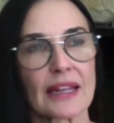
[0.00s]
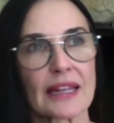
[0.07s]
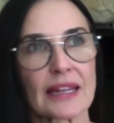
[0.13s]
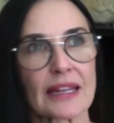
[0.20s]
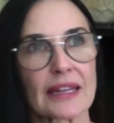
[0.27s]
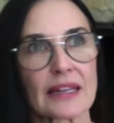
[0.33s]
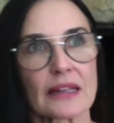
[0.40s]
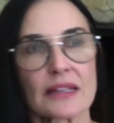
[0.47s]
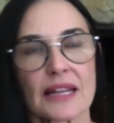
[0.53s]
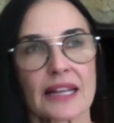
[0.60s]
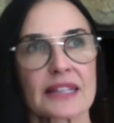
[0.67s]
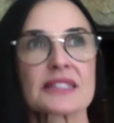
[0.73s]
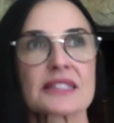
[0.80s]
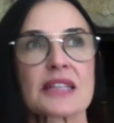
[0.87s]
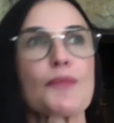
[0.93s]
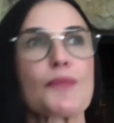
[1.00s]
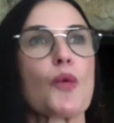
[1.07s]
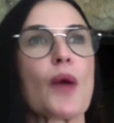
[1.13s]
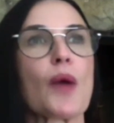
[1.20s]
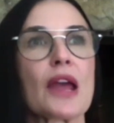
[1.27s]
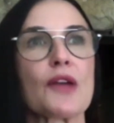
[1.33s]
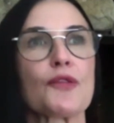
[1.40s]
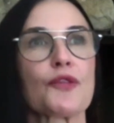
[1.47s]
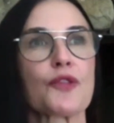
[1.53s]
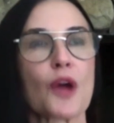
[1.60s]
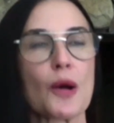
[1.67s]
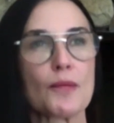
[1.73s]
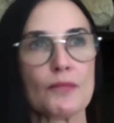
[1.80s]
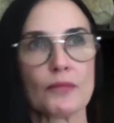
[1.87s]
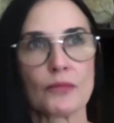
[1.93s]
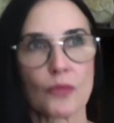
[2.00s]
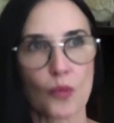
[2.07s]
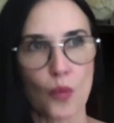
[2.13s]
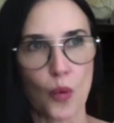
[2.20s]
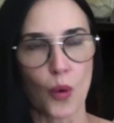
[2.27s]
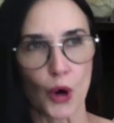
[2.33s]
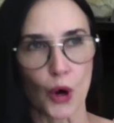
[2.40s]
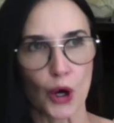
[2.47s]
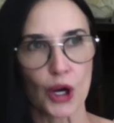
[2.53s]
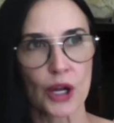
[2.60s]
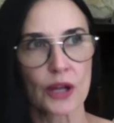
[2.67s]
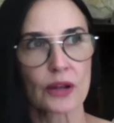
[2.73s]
like, step away from work